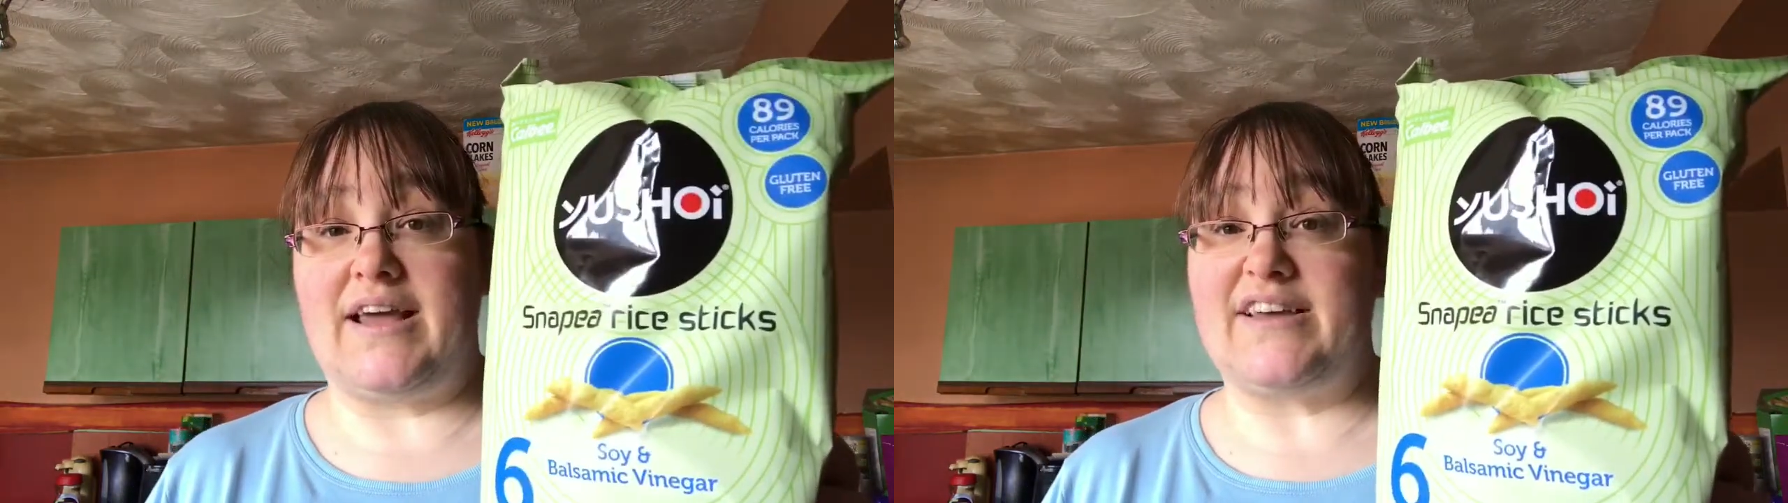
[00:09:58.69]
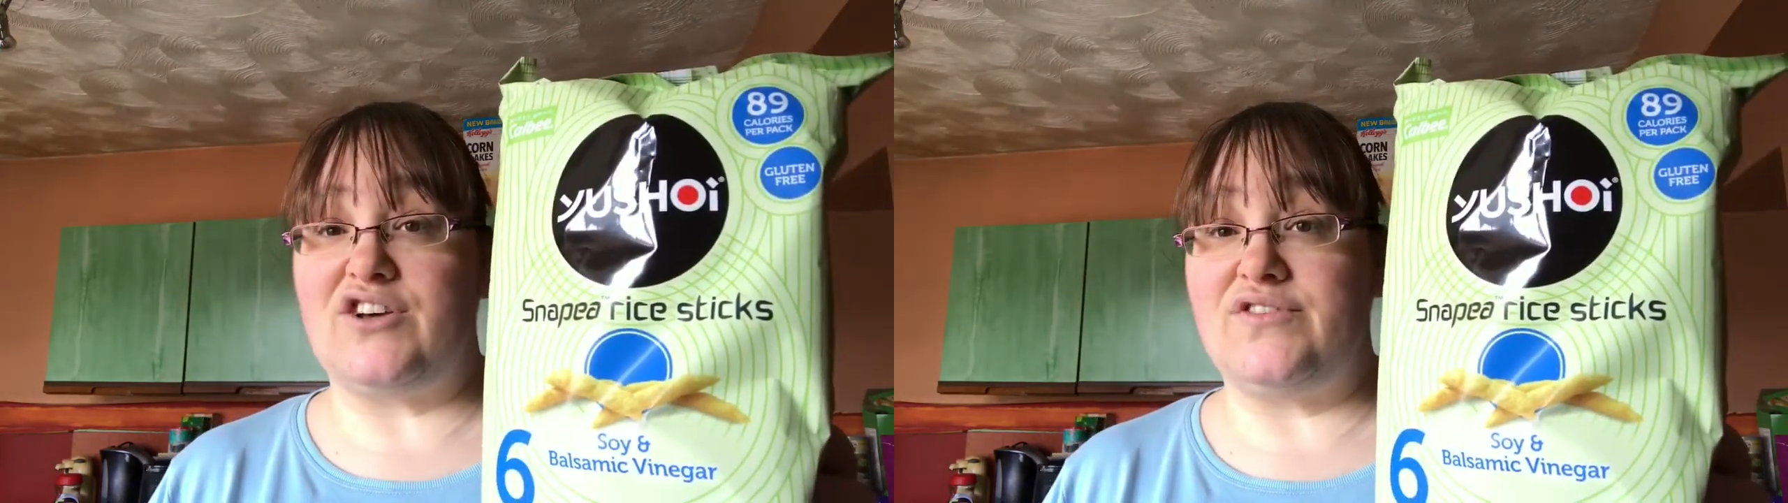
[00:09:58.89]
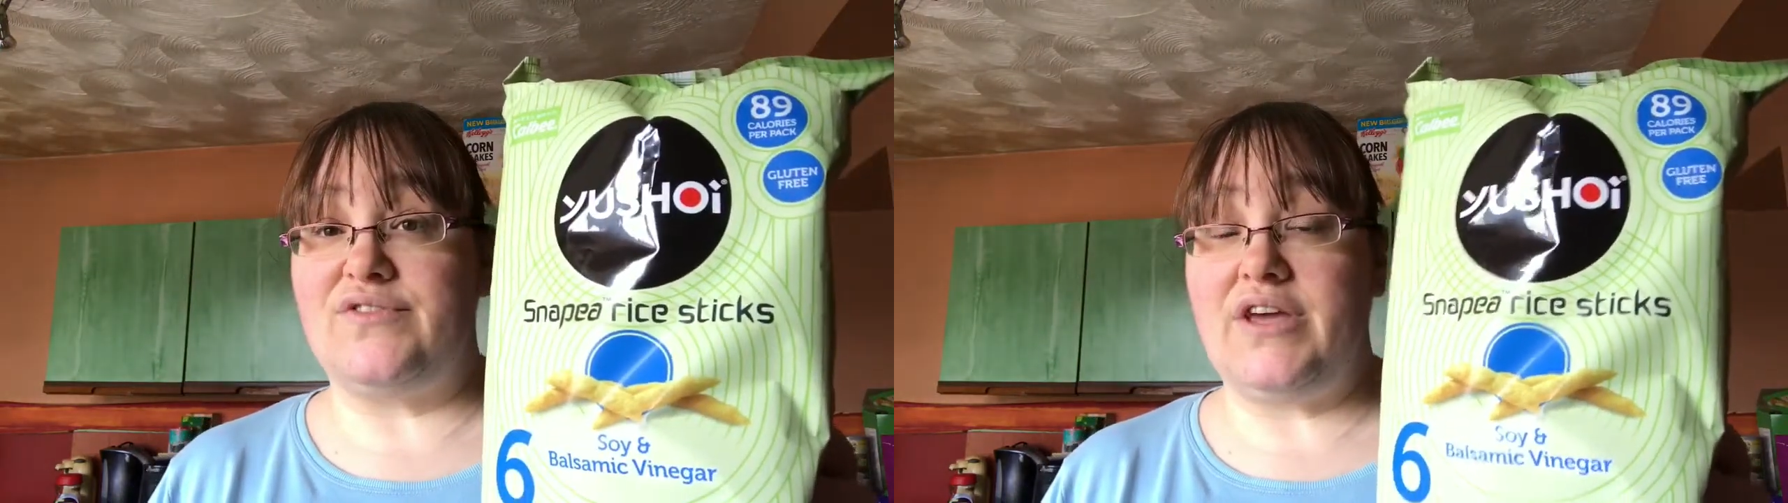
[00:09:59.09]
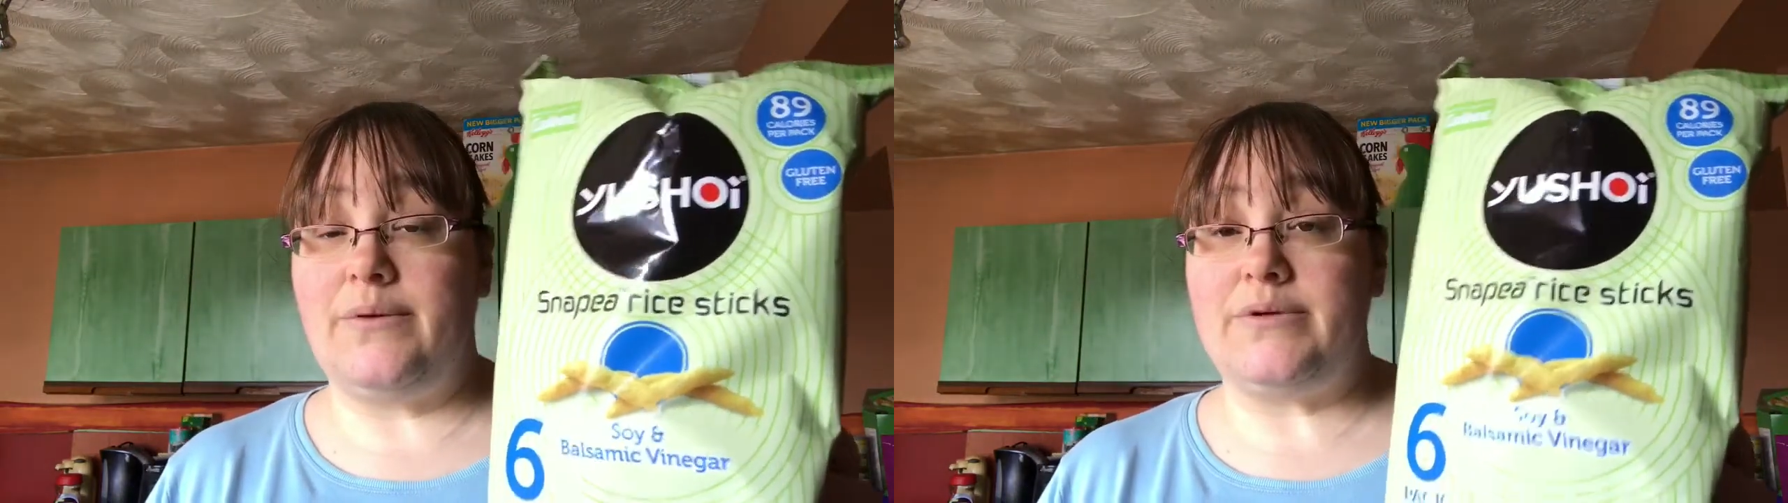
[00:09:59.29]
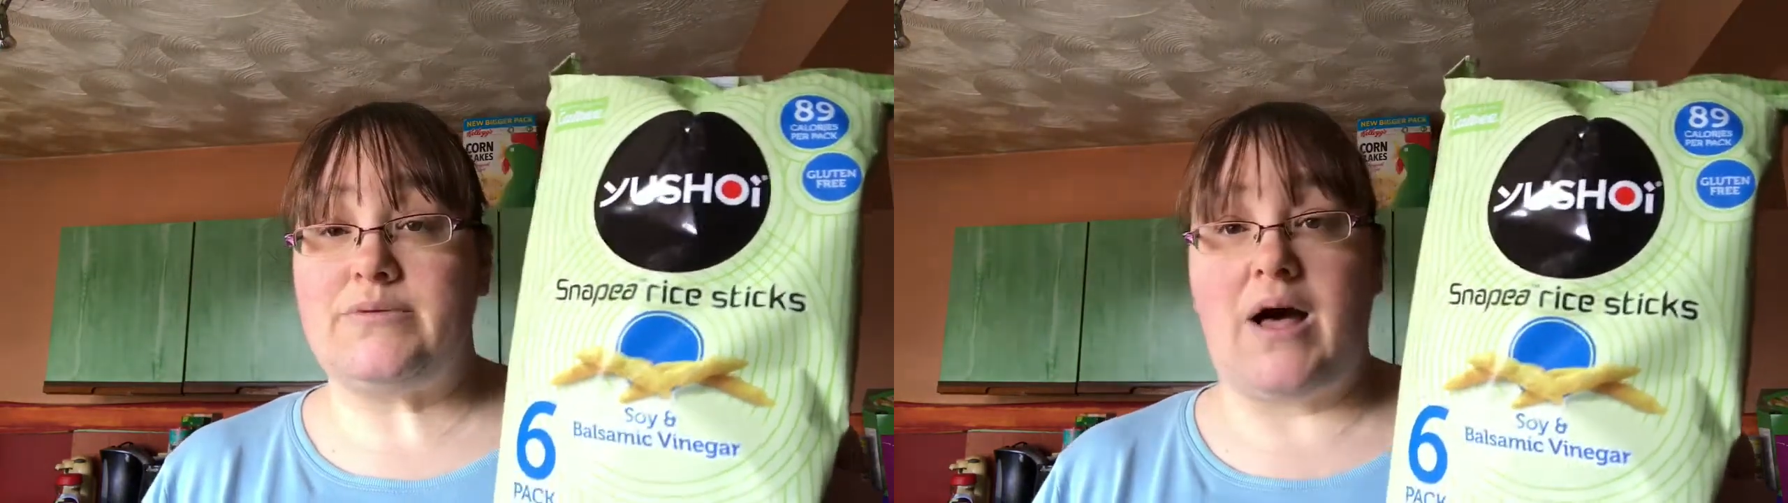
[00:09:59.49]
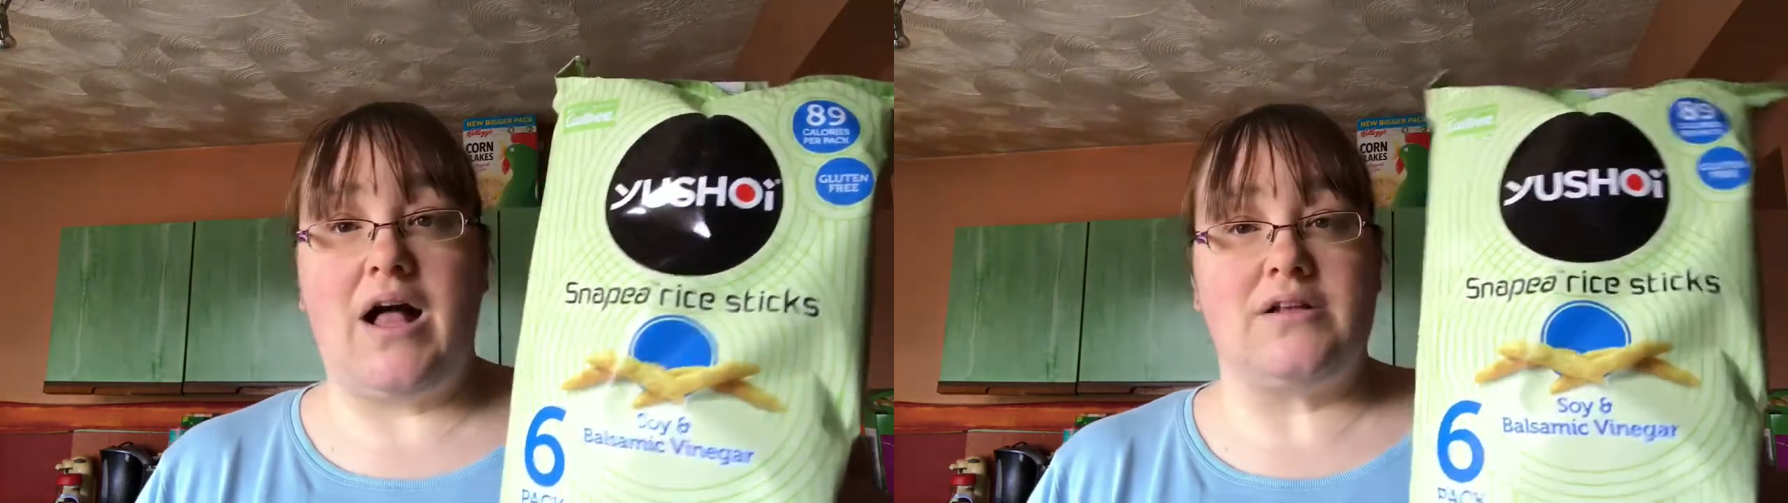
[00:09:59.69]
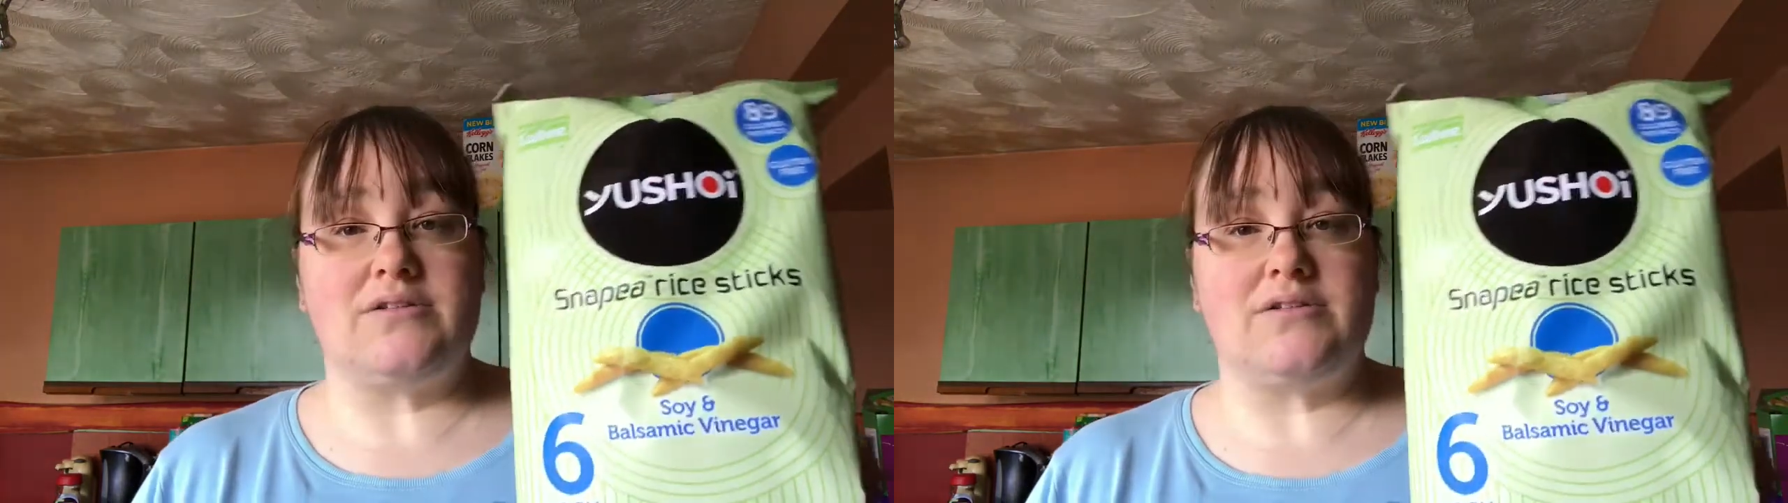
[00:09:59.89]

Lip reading: like good for you as well.